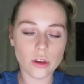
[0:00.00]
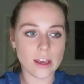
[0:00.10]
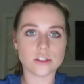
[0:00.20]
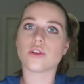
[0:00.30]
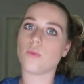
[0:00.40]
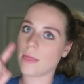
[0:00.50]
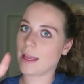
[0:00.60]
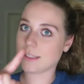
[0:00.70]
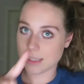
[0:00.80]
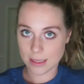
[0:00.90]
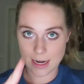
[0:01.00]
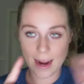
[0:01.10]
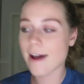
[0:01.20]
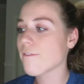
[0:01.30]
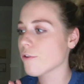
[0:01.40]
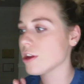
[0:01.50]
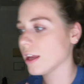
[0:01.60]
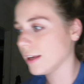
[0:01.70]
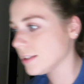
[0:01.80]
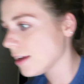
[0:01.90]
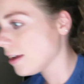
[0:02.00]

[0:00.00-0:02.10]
Okay, so the one last thing that I have for you guys